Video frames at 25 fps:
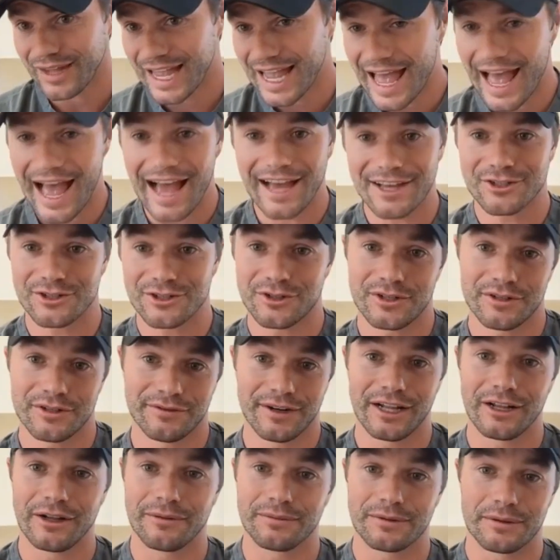as you
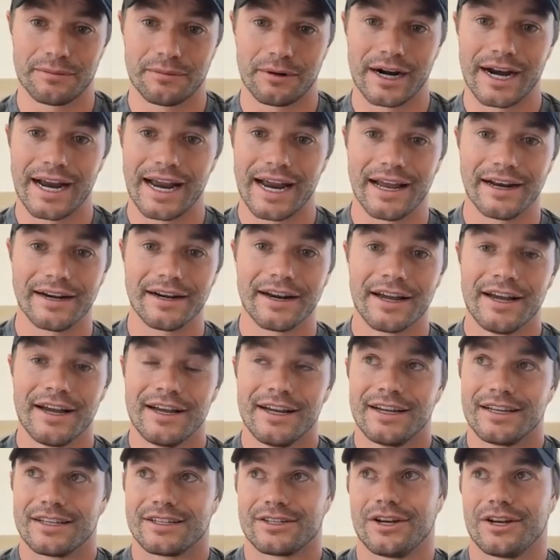develop the brand.
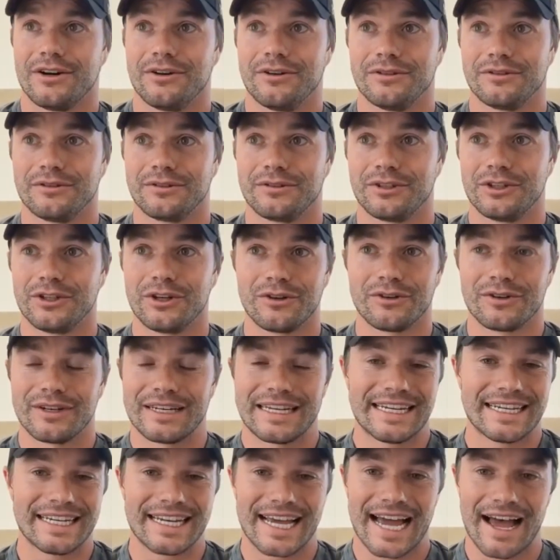So you don't
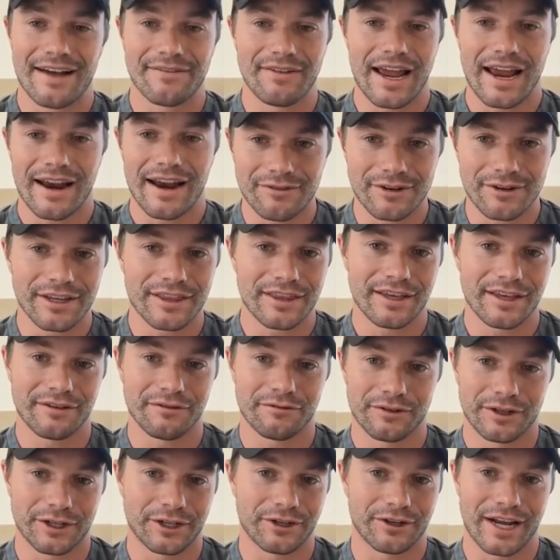need to have everything
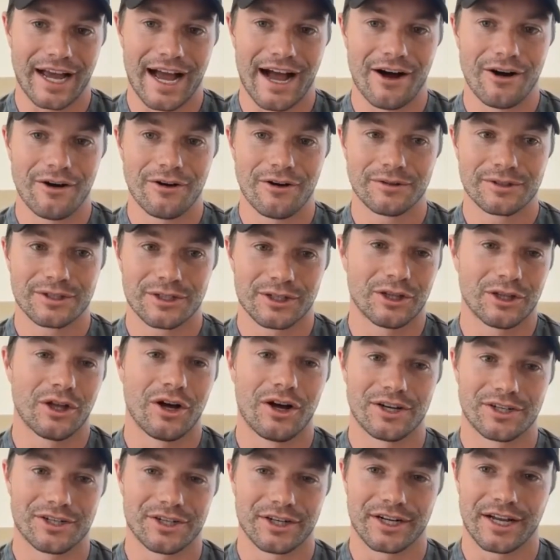figured out to
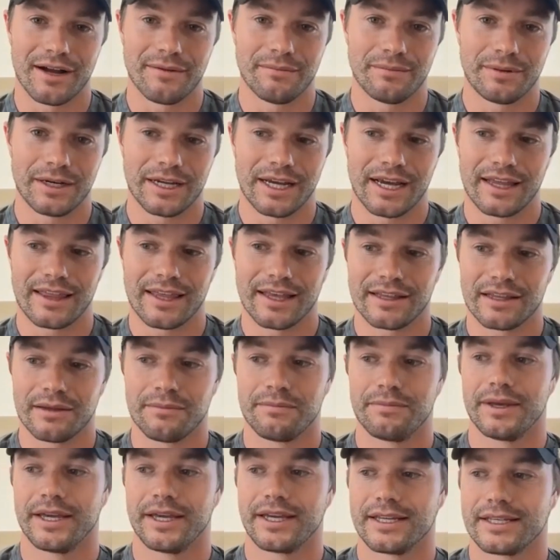launch a company. I think the
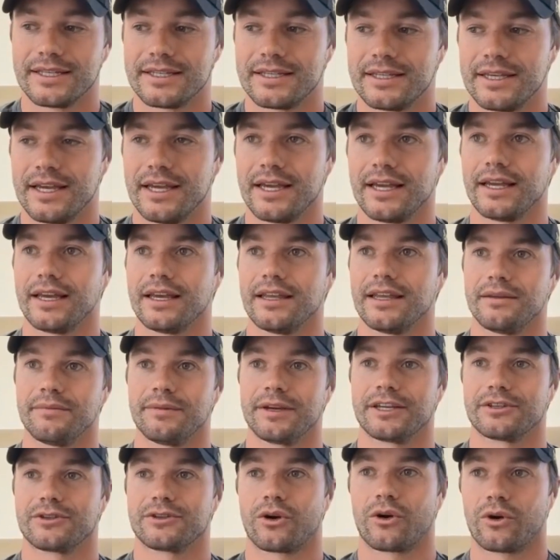biggest thing and the
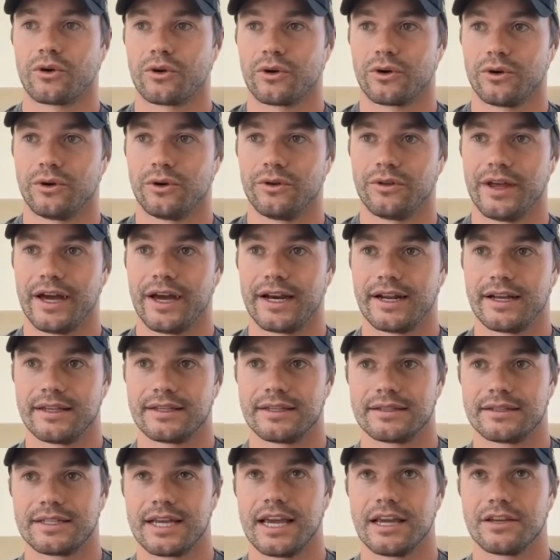biggest hurdle that it
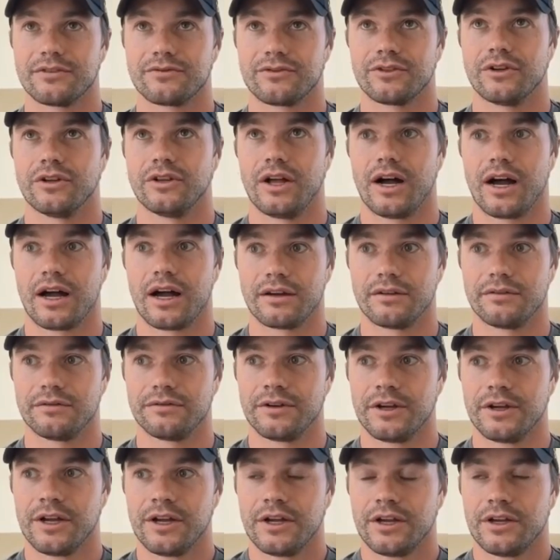takes for a lot of
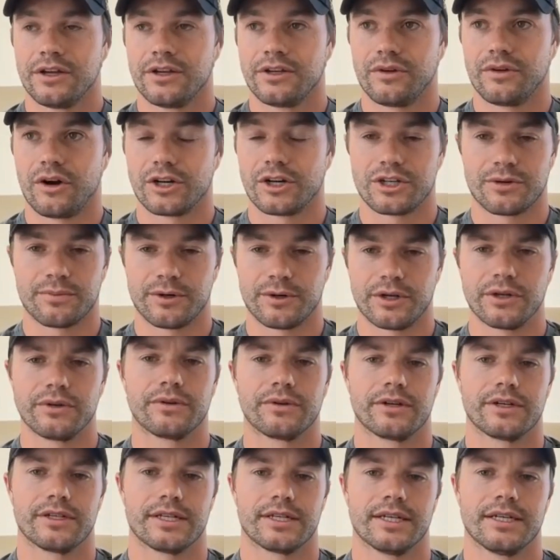
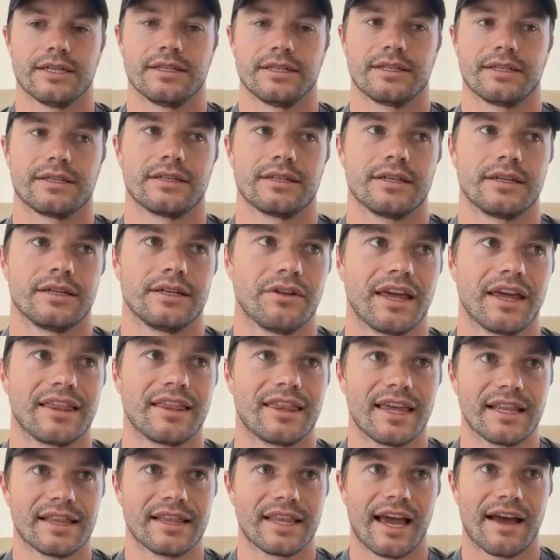entrepreneurs is they
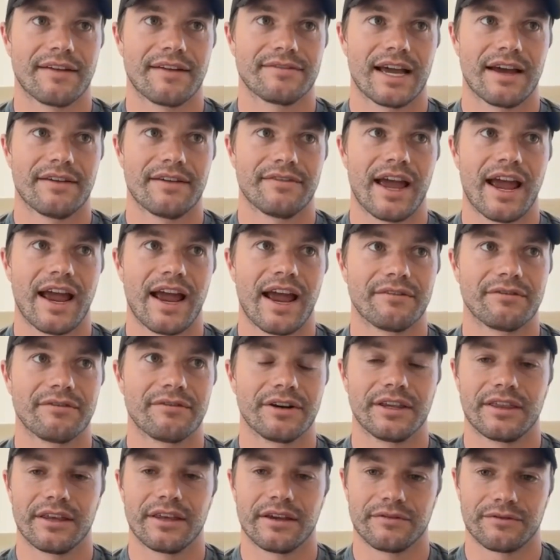think they have to have
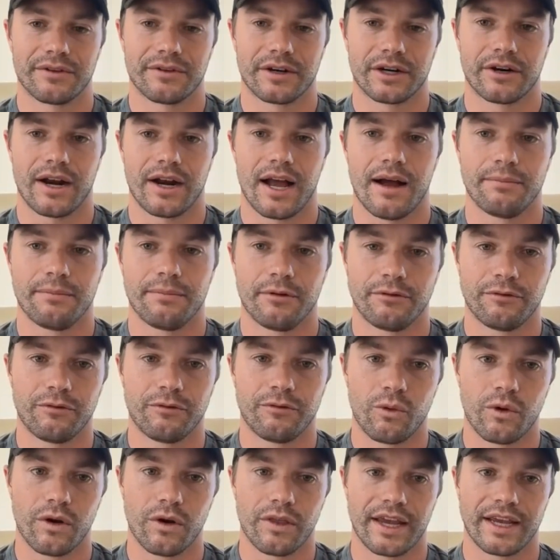everything figured out
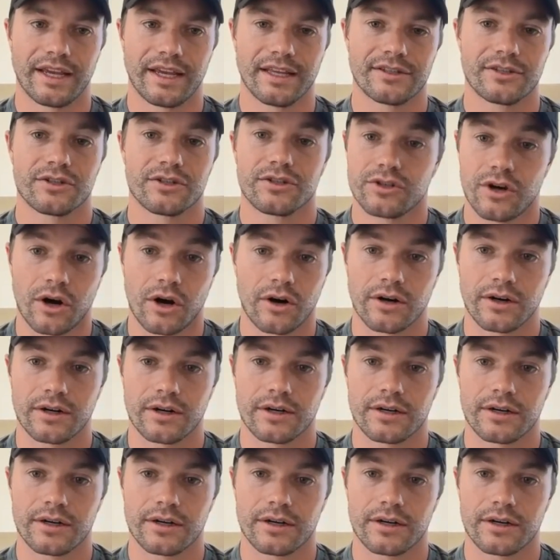before they can start.